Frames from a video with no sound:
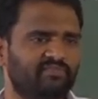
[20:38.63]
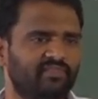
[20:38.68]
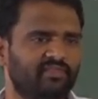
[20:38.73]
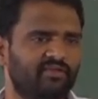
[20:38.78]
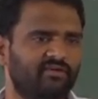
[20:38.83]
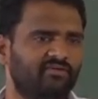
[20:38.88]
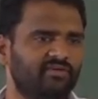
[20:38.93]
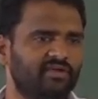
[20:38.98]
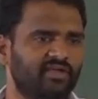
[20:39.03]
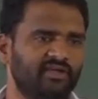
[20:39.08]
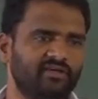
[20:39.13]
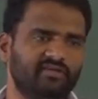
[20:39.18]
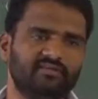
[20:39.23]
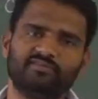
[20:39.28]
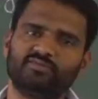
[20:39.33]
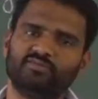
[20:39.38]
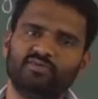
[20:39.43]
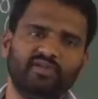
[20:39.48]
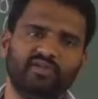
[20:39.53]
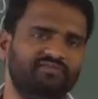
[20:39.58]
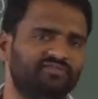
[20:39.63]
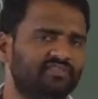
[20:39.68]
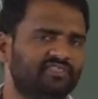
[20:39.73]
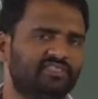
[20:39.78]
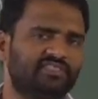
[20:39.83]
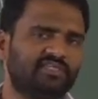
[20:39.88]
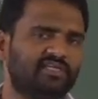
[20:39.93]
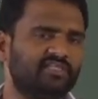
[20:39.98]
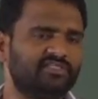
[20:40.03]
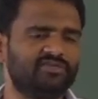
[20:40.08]
Okay, so in
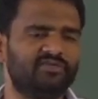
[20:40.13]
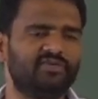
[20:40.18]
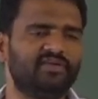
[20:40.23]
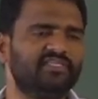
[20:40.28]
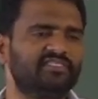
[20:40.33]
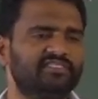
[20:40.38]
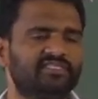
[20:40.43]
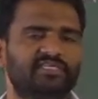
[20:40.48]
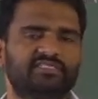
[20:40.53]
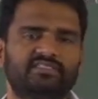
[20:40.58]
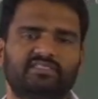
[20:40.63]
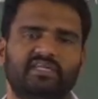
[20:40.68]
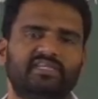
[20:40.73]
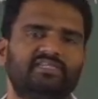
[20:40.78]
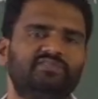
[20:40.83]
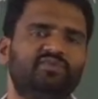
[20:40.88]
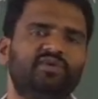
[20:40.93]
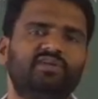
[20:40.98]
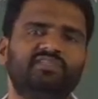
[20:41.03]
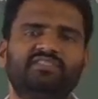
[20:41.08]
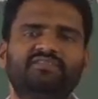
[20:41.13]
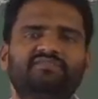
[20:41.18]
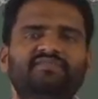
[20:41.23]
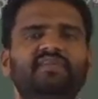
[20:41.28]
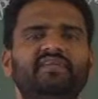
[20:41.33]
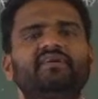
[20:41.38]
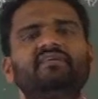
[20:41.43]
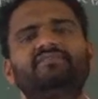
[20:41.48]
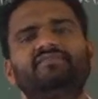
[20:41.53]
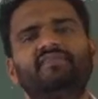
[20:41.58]
physics also we will discuss, that is what
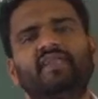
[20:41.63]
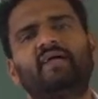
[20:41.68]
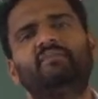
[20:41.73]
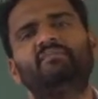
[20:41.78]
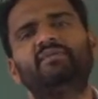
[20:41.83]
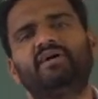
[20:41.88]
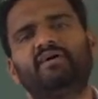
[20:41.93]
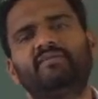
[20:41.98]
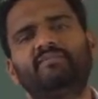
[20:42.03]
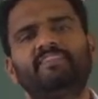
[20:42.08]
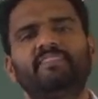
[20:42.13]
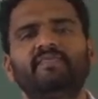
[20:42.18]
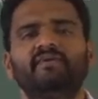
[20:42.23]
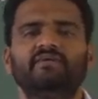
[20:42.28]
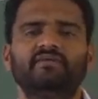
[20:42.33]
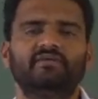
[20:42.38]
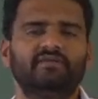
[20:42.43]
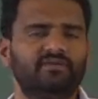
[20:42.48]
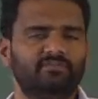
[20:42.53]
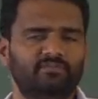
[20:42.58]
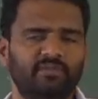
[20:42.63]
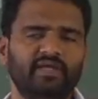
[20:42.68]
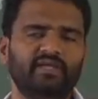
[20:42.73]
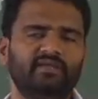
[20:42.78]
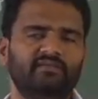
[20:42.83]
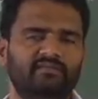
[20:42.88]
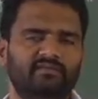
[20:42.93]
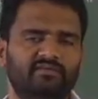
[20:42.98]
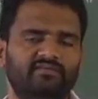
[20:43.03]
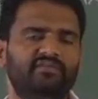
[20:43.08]
shifting of lambda by
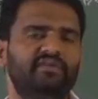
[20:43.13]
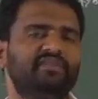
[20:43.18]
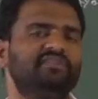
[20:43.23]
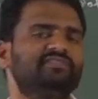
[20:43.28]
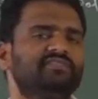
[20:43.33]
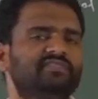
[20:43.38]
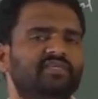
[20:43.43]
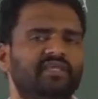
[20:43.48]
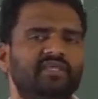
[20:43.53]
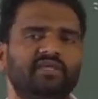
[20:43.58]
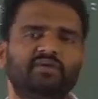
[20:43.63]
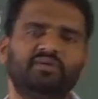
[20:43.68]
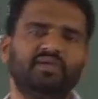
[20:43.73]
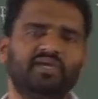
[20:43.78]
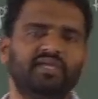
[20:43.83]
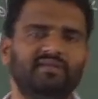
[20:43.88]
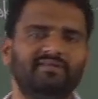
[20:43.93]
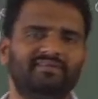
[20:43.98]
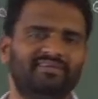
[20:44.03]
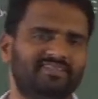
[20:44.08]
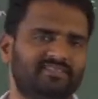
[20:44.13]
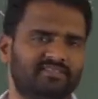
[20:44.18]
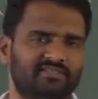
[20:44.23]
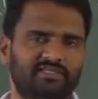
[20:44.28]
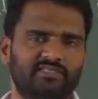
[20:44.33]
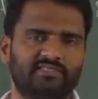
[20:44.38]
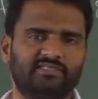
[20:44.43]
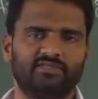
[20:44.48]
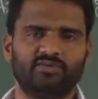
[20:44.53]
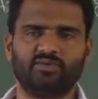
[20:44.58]
Wien's theory you can
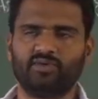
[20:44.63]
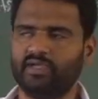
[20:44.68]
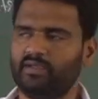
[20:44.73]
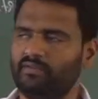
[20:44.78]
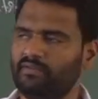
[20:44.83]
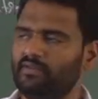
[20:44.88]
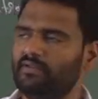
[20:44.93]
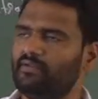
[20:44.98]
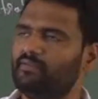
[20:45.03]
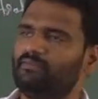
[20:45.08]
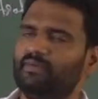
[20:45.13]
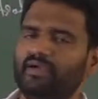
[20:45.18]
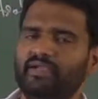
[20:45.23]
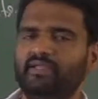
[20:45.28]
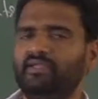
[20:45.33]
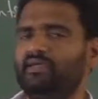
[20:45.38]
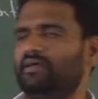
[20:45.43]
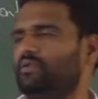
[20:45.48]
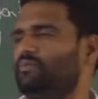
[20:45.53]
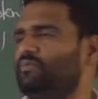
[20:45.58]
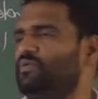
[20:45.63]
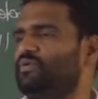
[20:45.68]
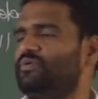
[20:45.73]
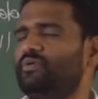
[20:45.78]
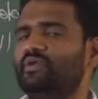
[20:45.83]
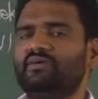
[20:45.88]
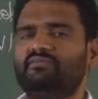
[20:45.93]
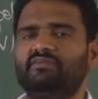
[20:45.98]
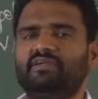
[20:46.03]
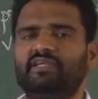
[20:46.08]
discuss. Okay, but here we don't
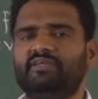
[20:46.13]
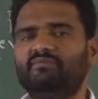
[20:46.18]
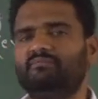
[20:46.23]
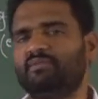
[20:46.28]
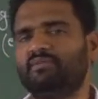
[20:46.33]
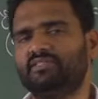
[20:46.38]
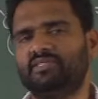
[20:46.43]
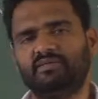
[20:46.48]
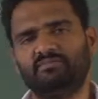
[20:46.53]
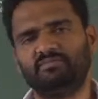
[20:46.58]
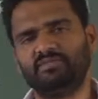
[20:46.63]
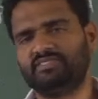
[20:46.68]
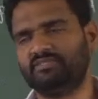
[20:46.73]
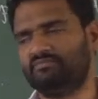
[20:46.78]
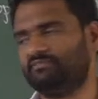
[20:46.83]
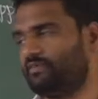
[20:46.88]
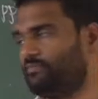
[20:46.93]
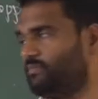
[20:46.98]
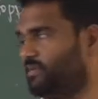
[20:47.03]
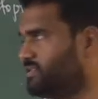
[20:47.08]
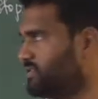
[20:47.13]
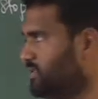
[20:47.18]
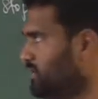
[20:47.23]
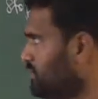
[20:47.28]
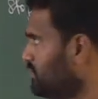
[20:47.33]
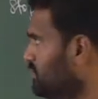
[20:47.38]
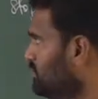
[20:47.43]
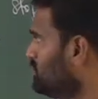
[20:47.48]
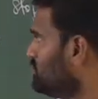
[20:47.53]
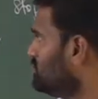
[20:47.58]
have that much information.
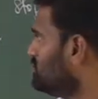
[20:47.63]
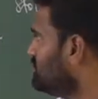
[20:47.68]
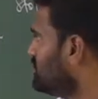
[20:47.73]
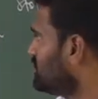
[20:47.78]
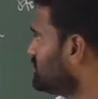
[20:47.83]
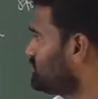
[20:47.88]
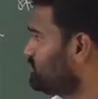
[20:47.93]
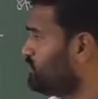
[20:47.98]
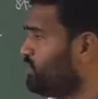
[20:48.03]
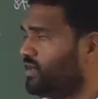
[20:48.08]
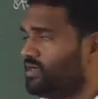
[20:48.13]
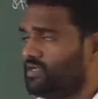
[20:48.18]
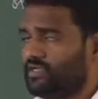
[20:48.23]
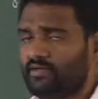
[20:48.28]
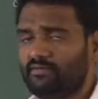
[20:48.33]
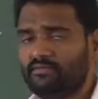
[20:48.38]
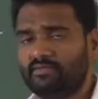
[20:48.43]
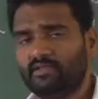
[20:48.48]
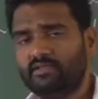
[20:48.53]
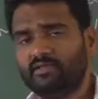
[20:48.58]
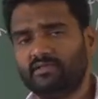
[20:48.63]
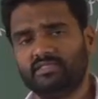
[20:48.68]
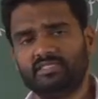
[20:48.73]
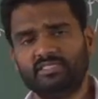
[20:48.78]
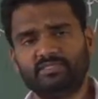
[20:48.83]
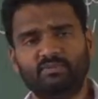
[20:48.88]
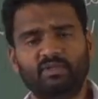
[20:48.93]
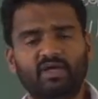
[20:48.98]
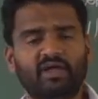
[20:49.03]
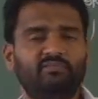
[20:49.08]
Just what this
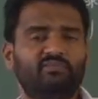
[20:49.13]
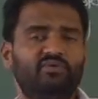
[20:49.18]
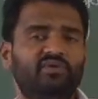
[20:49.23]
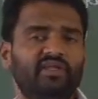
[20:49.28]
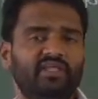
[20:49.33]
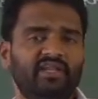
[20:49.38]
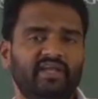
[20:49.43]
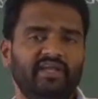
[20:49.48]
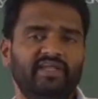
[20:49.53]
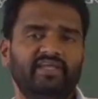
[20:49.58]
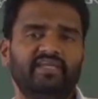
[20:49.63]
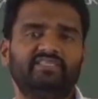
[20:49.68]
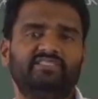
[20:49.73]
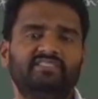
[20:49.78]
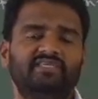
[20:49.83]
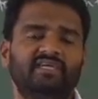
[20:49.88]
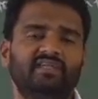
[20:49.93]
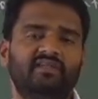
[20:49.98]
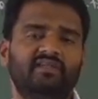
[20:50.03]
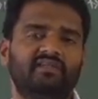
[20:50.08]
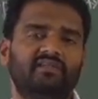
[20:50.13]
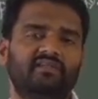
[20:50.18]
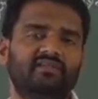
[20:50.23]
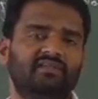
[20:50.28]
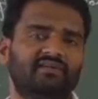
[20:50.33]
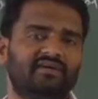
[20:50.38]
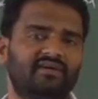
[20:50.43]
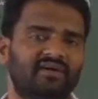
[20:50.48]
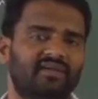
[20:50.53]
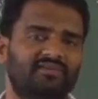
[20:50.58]
black body radiation
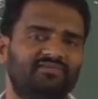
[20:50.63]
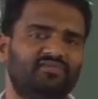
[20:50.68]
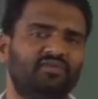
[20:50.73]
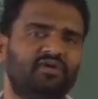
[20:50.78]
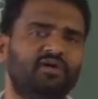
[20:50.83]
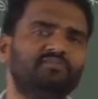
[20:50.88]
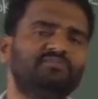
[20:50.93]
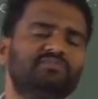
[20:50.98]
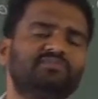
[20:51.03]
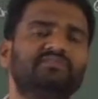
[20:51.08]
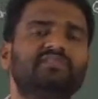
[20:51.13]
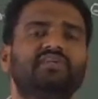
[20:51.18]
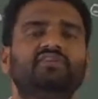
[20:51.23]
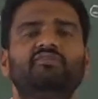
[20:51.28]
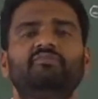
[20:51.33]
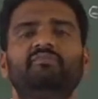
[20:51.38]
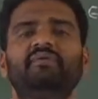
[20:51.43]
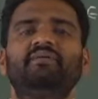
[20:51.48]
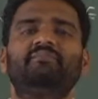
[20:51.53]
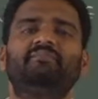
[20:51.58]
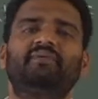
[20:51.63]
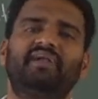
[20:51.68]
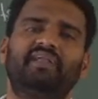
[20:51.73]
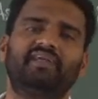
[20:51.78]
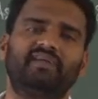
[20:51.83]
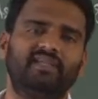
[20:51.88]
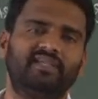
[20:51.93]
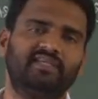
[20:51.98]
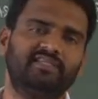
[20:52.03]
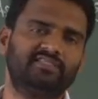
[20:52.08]
confirms there will be a
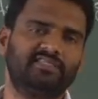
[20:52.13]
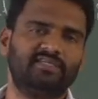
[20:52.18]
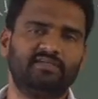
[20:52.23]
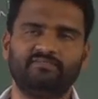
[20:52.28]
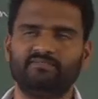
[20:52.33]
particle nature.